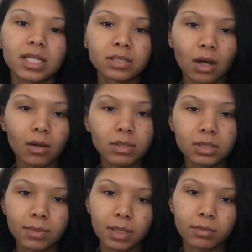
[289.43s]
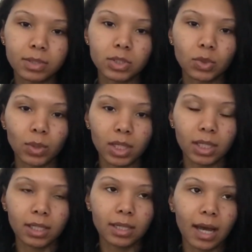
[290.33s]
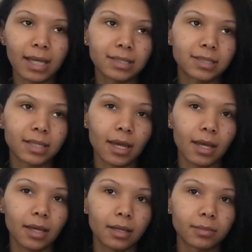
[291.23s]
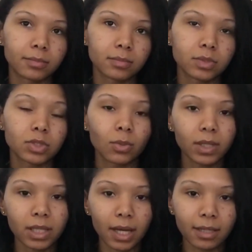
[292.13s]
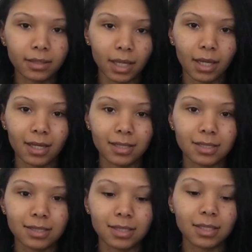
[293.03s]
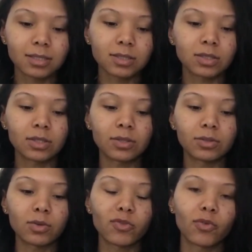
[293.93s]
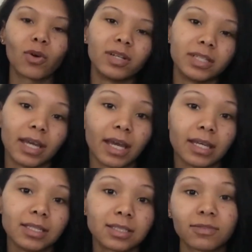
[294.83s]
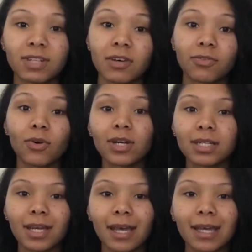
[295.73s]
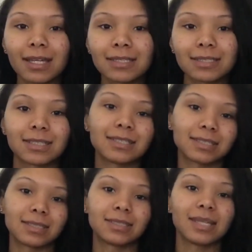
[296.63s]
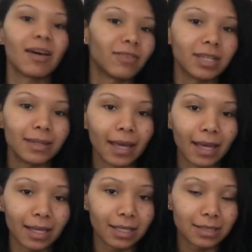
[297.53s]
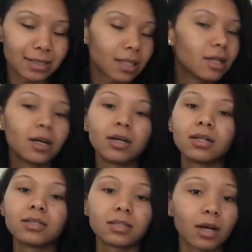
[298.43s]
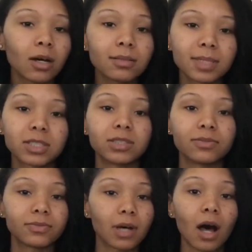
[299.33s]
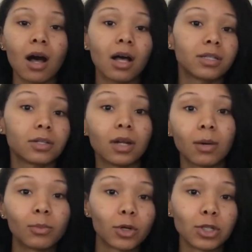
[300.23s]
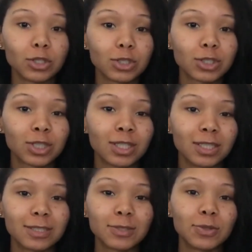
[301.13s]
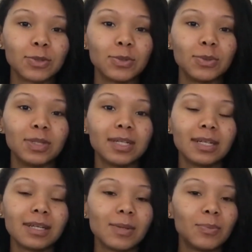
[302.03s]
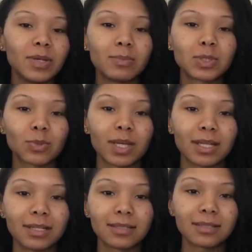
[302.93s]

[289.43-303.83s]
it's always been between, I'd say, 28 days to 40 days. If not 40 days, then to 70 days. a whole bunch of odd numbers to be in between